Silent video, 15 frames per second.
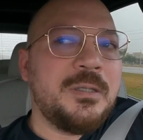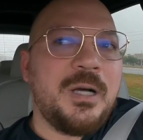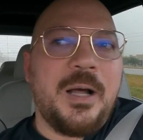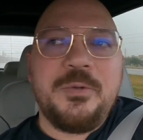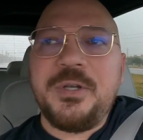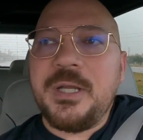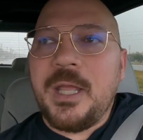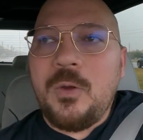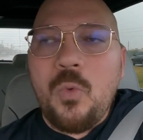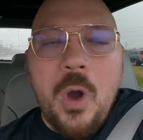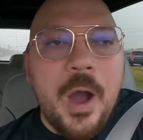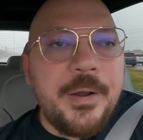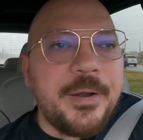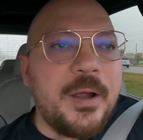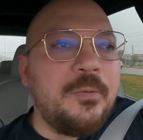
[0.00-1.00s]
I'm drinking
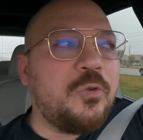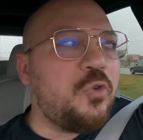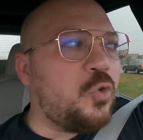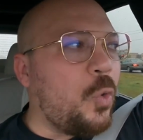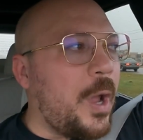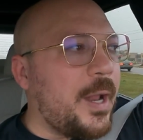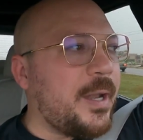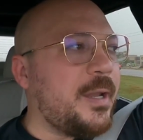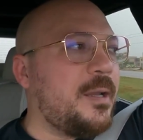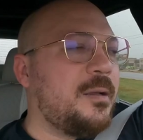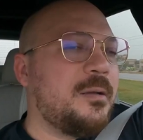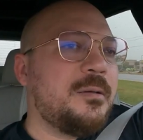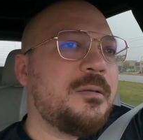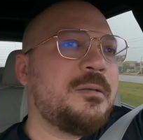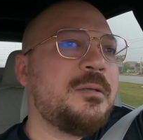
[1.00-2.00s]
water. I'm sweating.
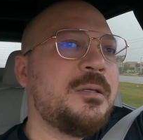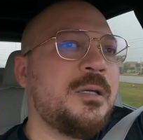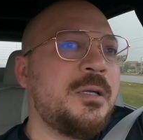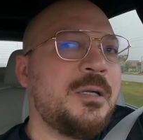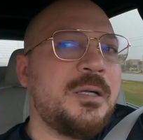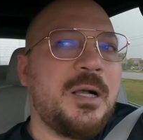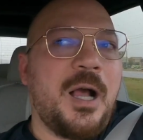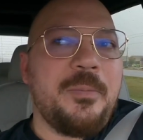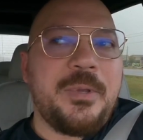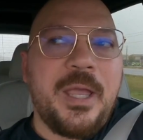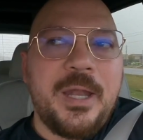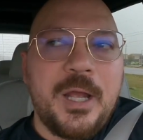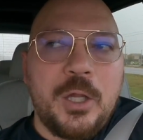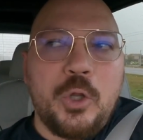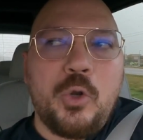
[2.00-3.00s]
I'm
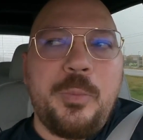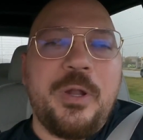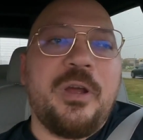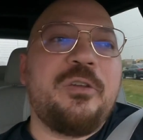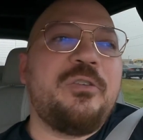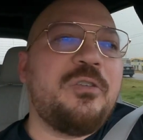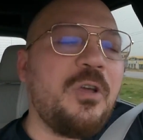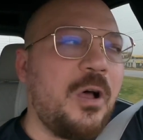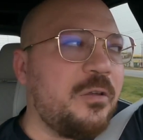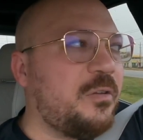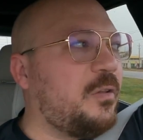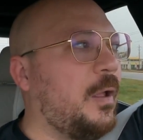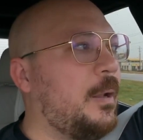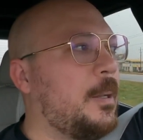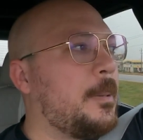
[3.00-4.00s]
getting a little bit
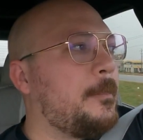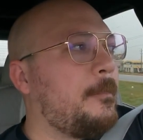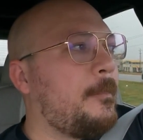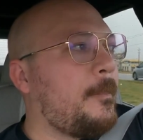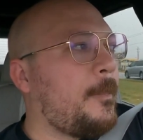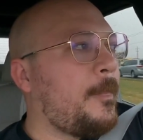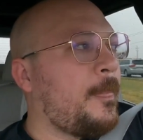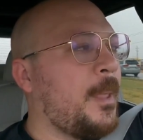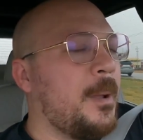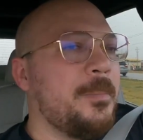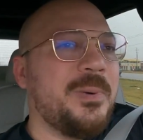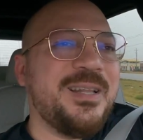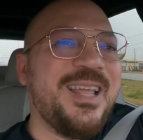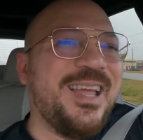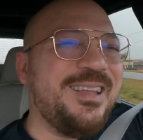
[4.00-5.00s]
exhausted,
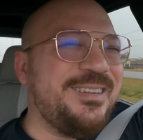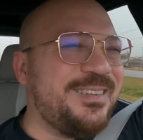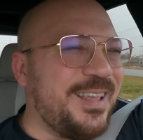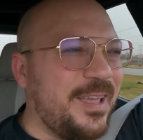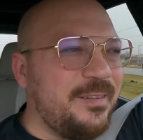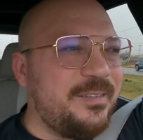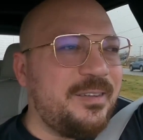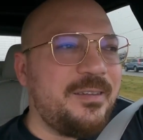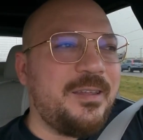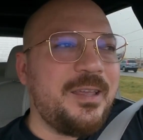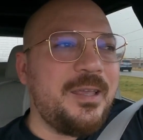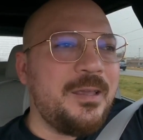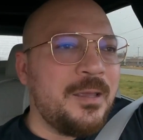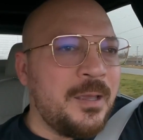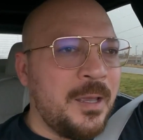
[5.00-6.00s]
but the
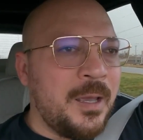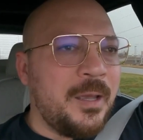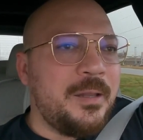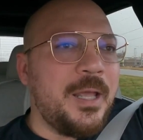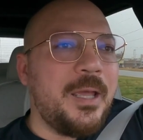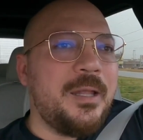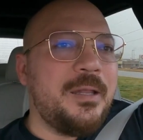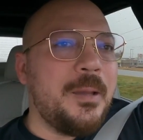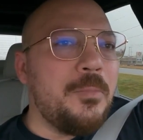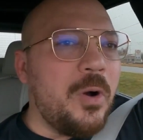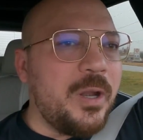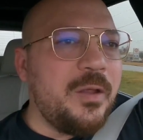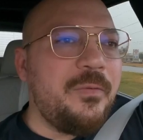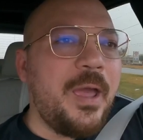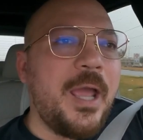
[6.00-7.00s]
intensity, the the
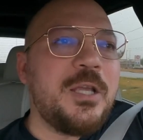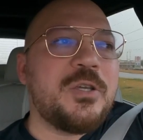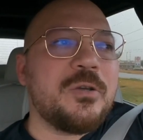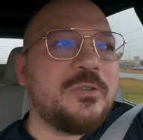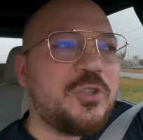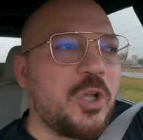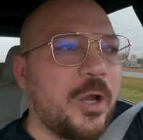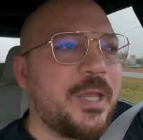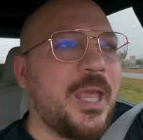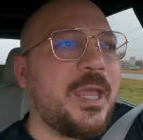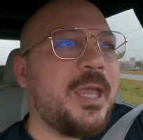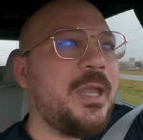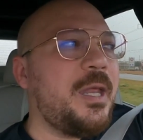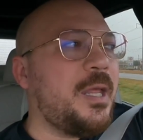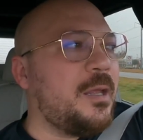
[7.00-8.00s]
motivation start
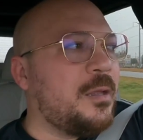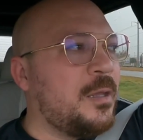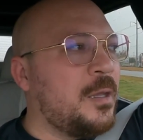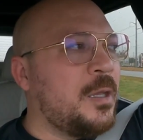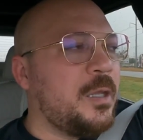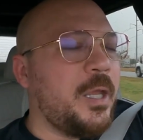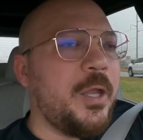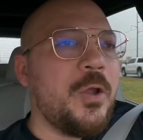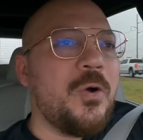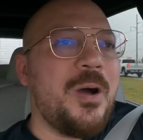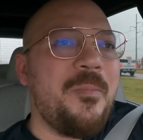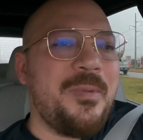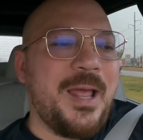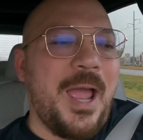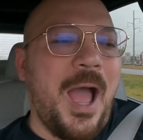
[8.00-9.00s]
kicking in. You know,
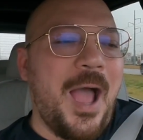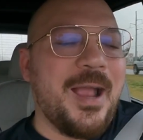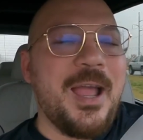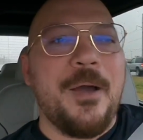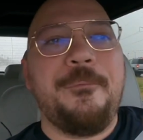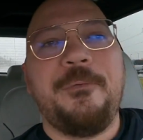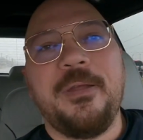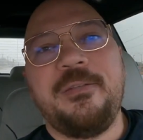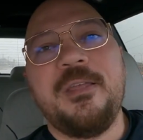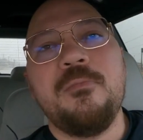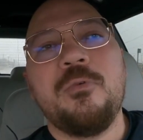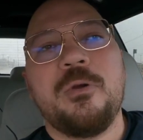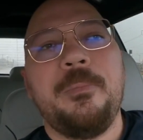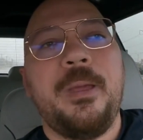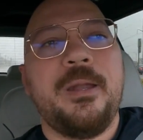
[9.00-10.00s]
I'm like, oh, I got 15
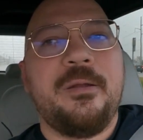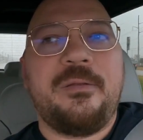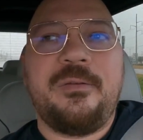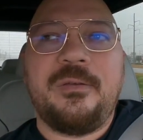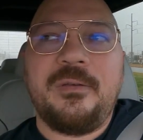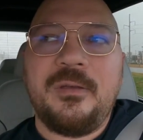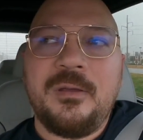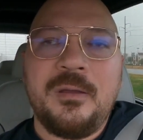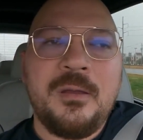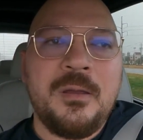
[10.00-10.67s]
more minutes.